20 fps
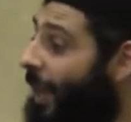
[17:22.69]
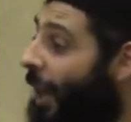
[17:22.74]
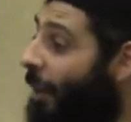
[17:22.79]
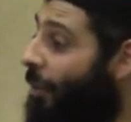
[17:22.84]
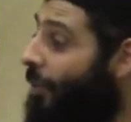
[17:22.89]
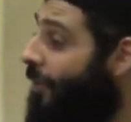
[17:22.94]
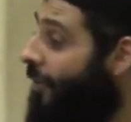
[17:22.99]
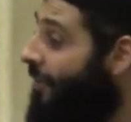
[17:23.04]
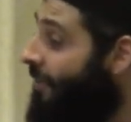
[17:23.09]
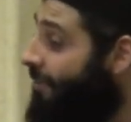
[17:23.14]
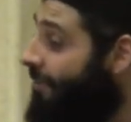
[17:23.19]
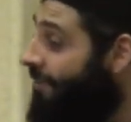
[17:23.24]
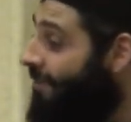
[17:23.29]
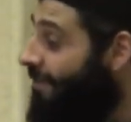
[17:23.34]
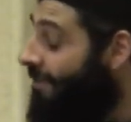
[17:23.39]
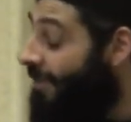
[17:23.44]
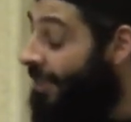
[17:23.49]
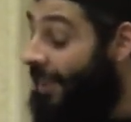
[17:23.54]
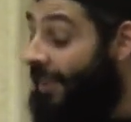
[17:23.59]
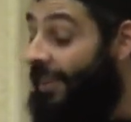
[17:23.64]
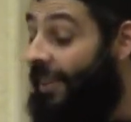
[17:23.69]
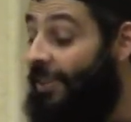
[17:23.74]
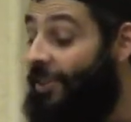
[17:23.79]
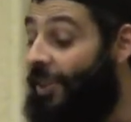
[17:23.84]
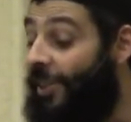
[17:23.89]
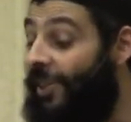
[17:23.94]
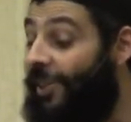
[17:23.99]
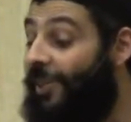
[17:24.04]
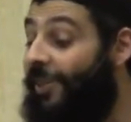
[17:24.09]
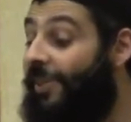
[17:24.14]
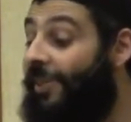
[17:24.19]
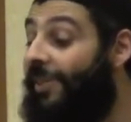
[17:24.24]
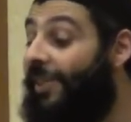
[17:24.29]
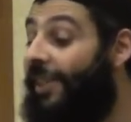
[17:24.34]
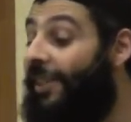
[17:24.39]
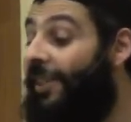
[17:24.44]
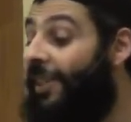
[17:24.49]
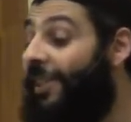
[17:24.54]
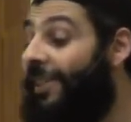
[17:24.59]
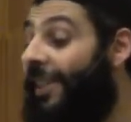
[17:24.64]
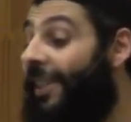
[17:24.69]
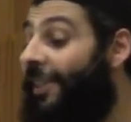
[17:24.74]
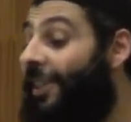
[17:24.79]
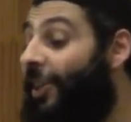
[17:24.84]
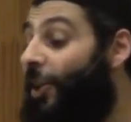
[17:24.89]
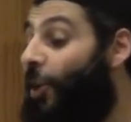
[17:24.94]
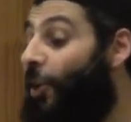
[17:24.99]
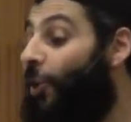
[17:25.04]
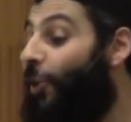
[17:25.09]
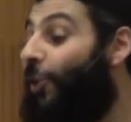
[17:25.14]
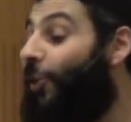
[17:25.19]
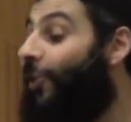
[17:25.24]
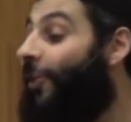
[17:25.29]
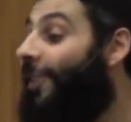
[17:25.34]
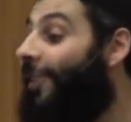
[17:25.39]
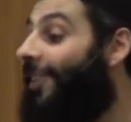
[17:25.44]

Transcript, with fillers: down. They just did this and they looked.